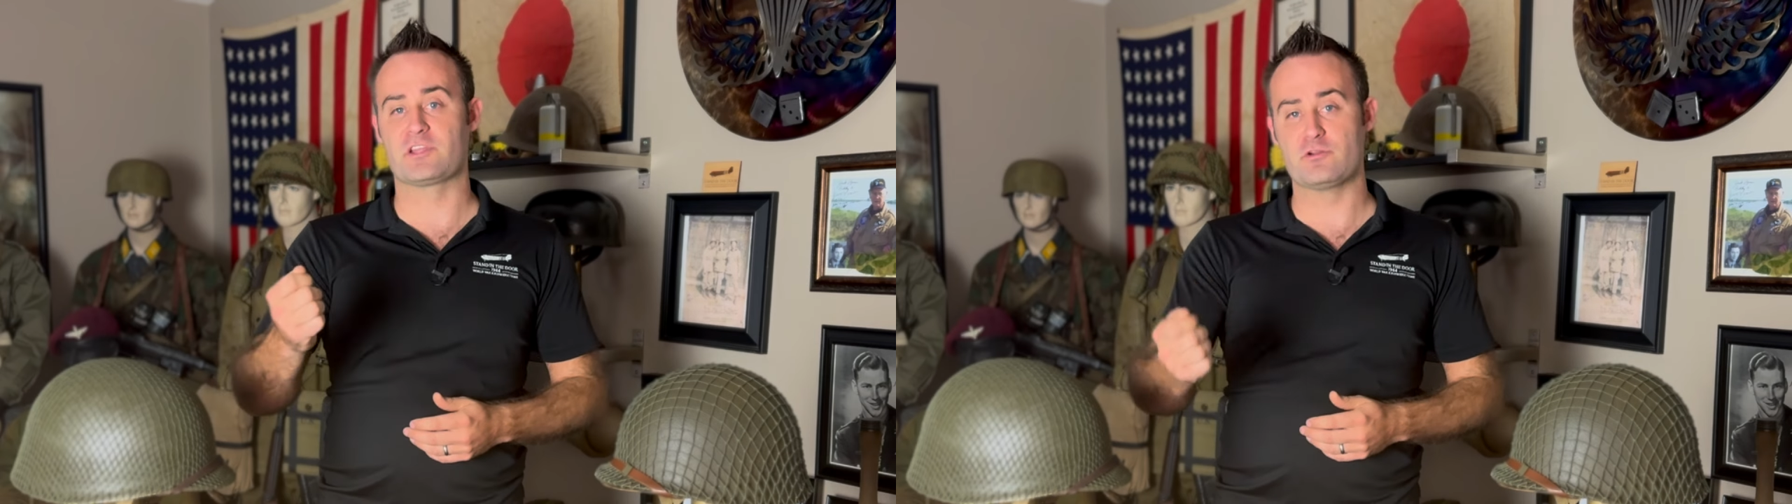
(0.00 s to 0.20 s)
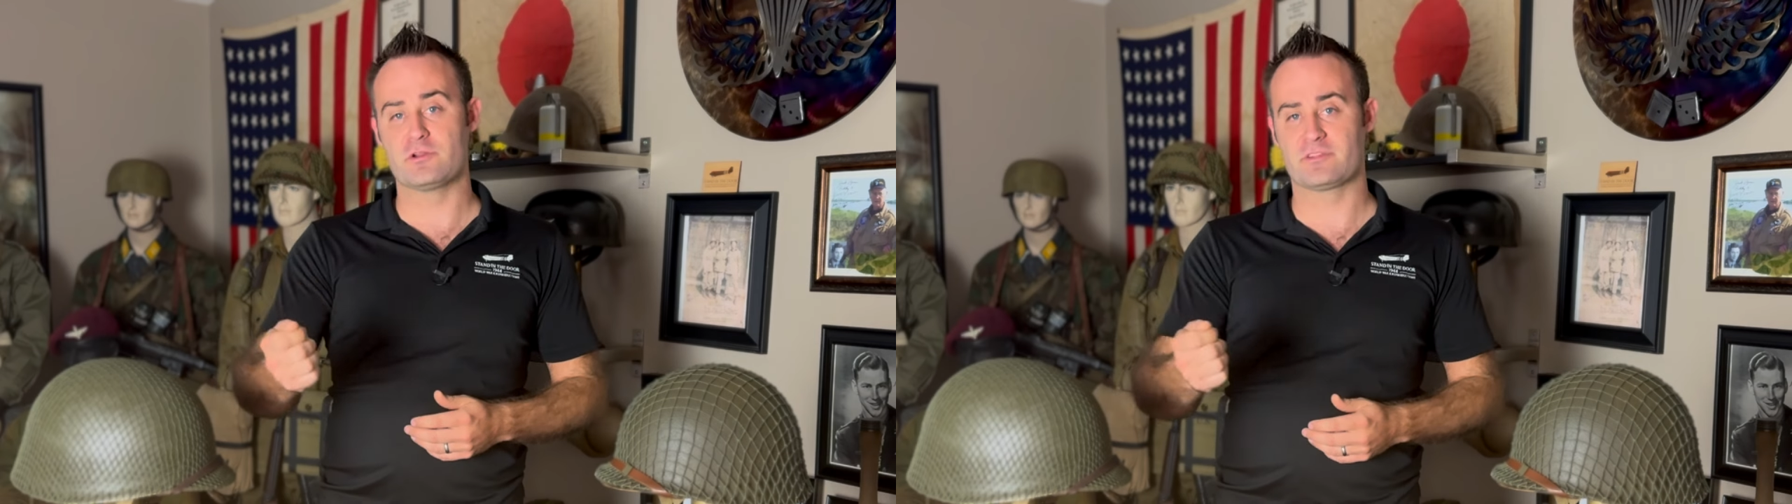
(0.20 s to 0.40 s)

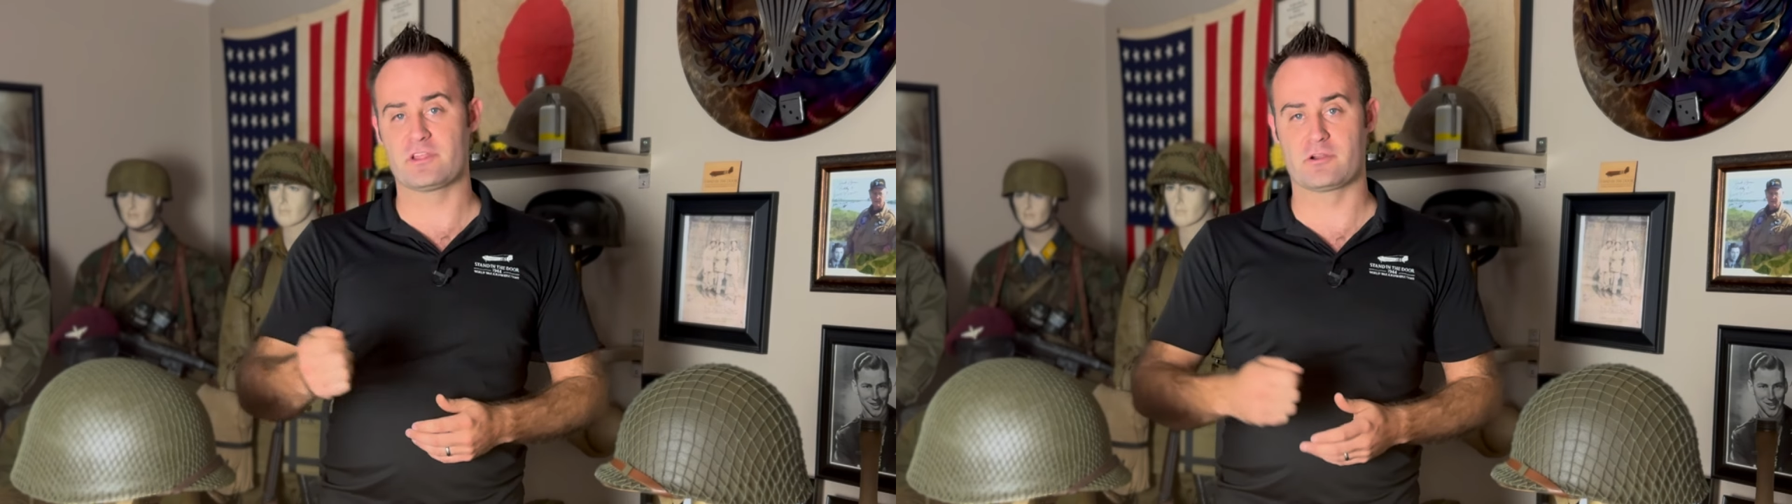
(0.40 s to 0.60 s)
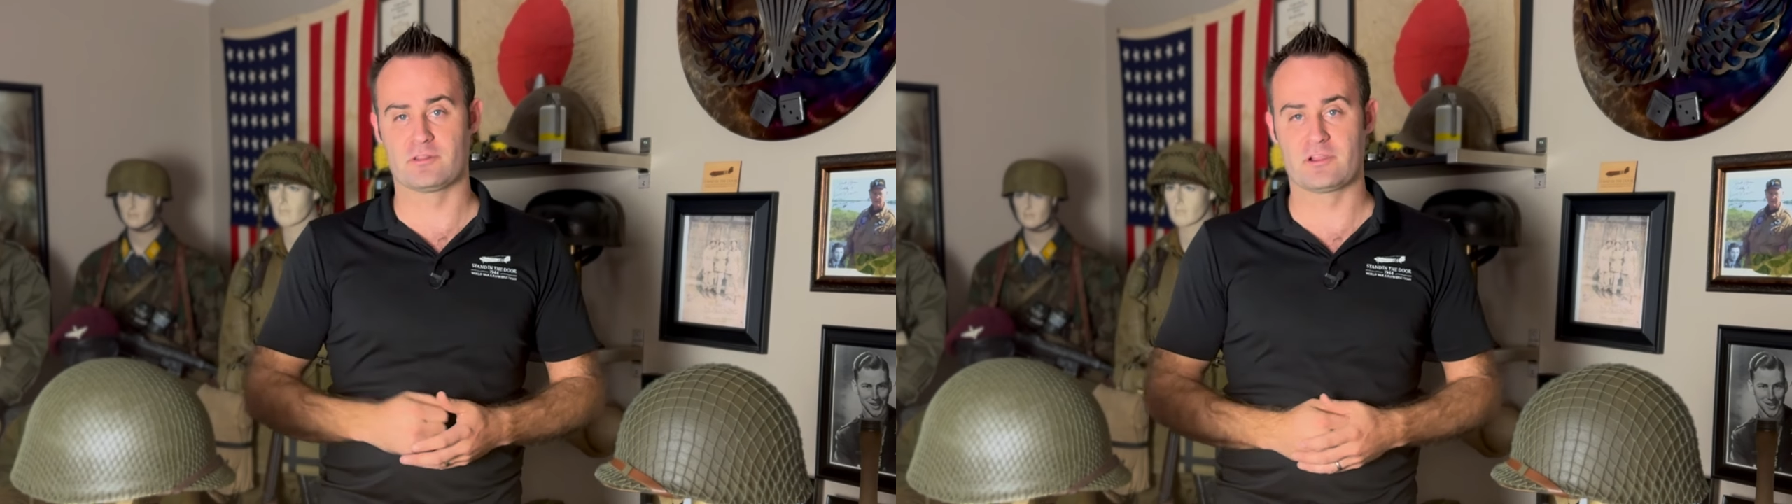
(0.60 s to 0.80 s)
unit that
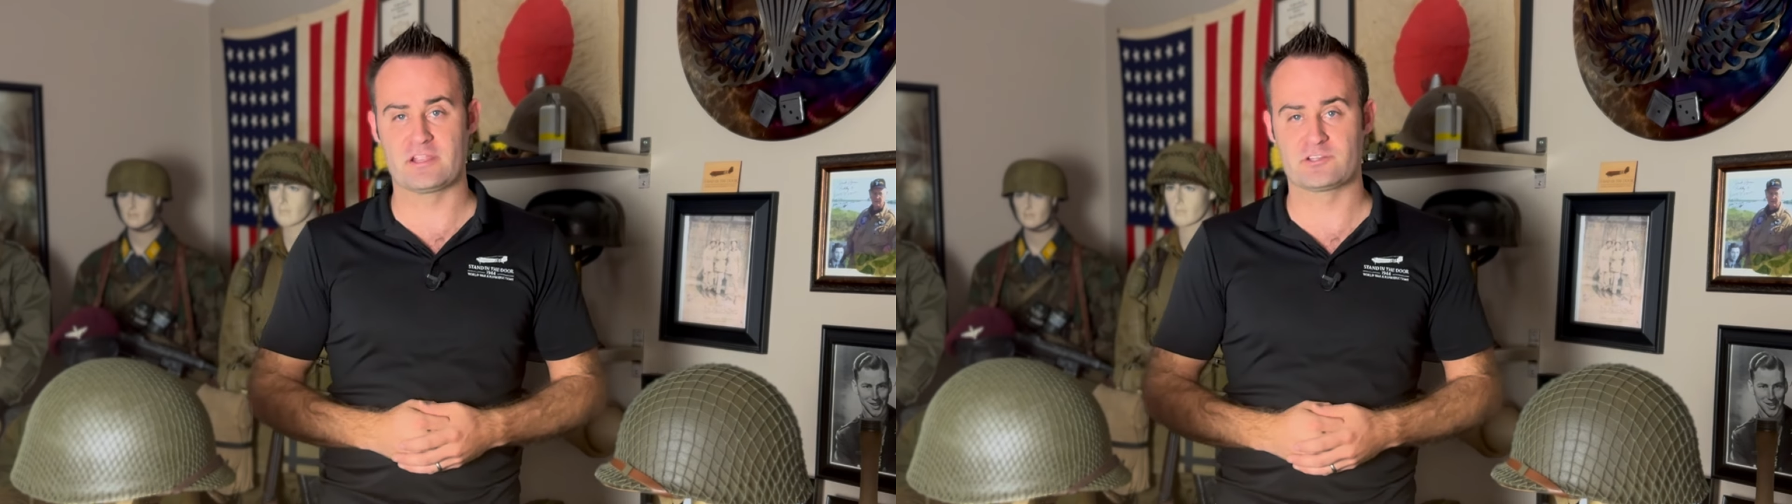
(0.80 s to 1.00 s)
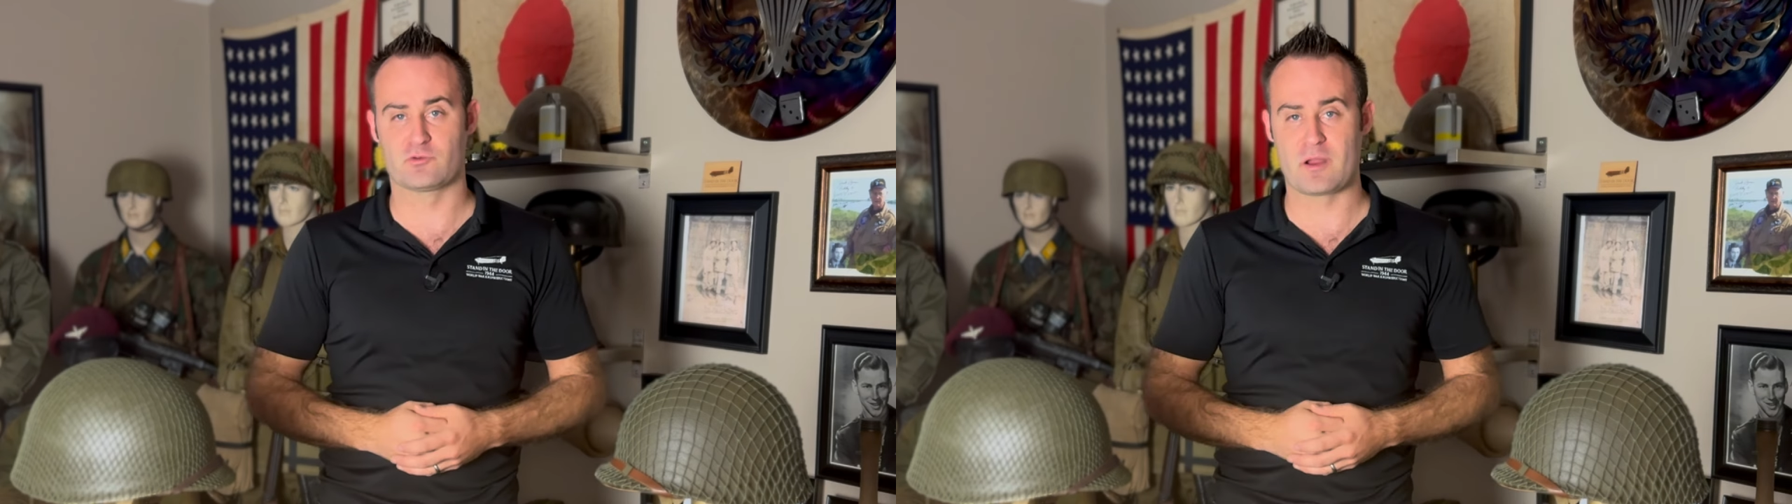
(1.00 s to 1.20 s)
you're
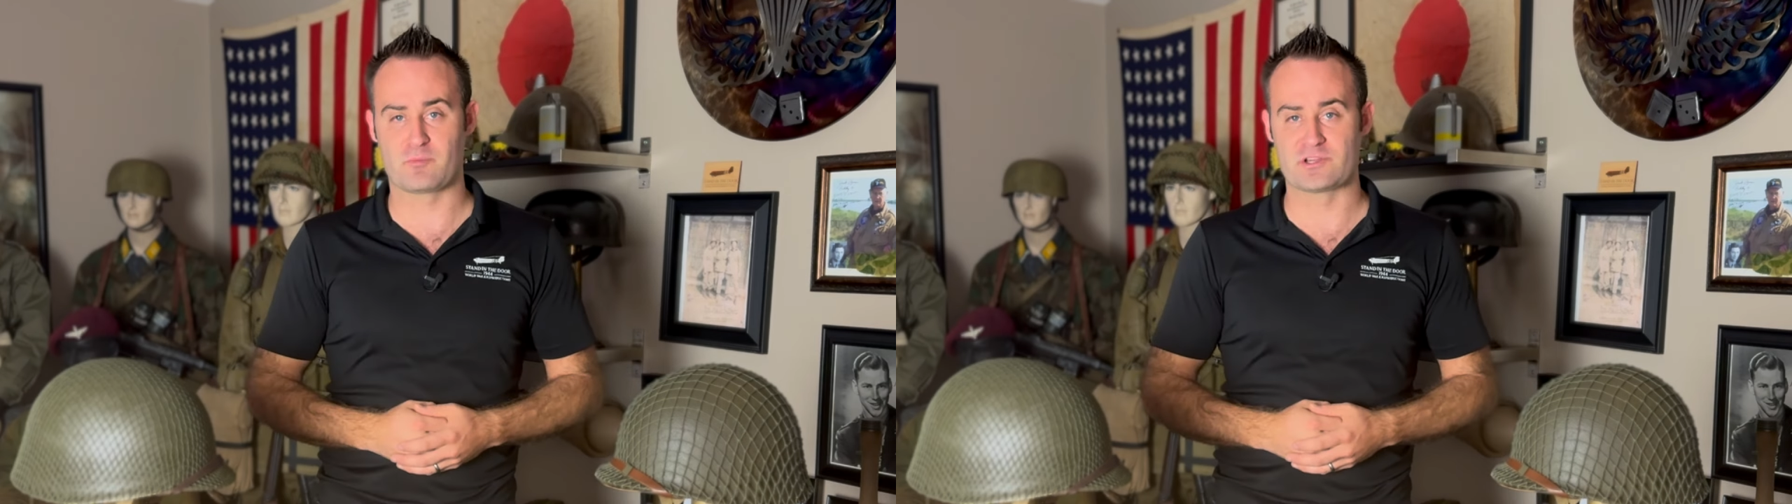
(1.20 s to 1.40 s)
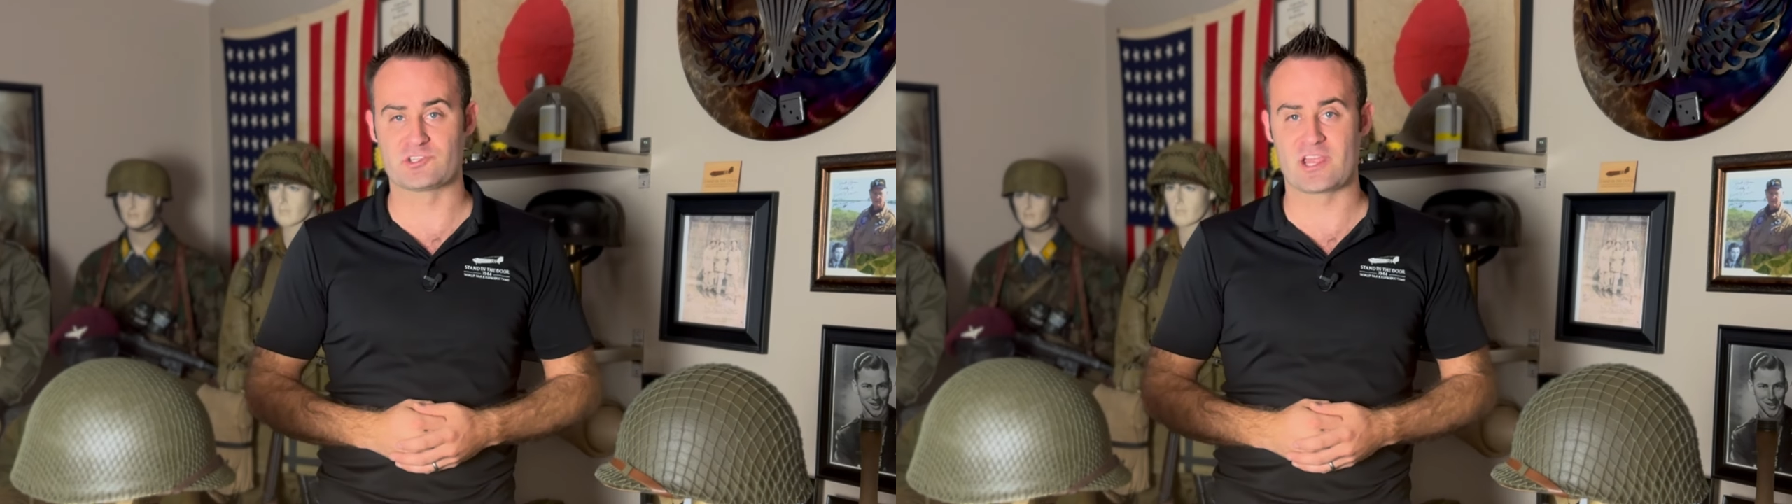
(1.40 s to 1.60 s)
looking to
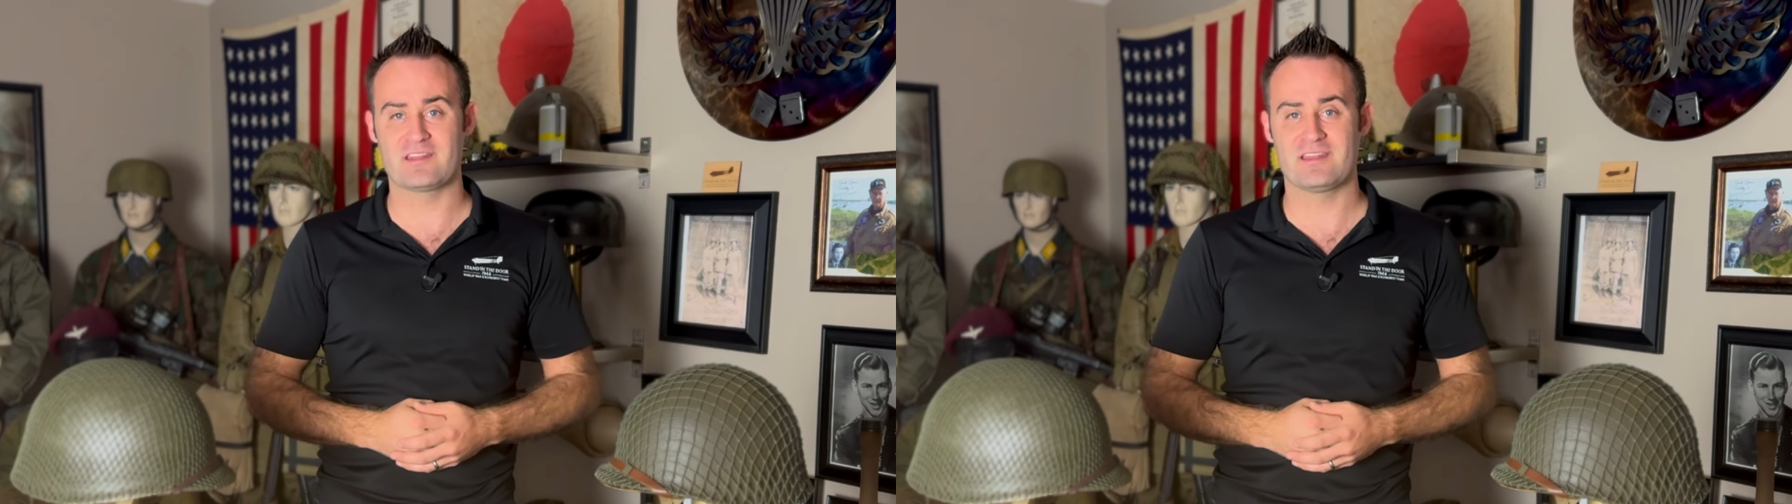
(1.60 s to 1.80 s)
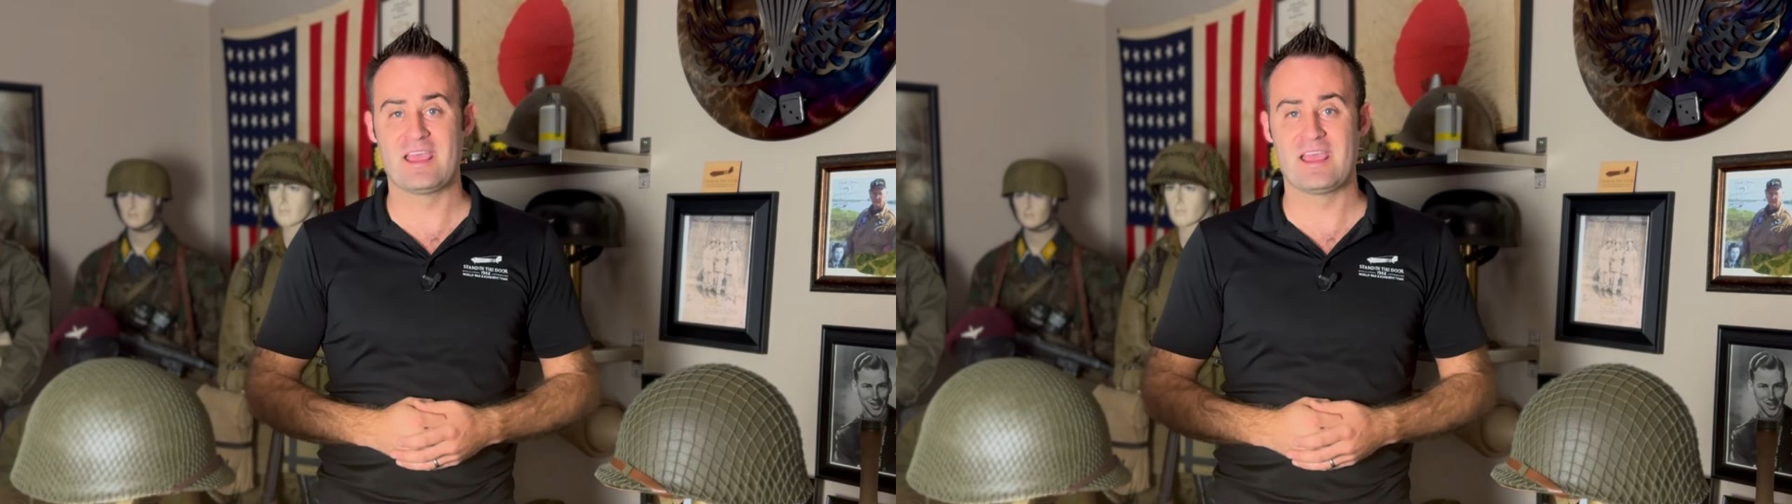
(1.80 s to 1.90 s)
represent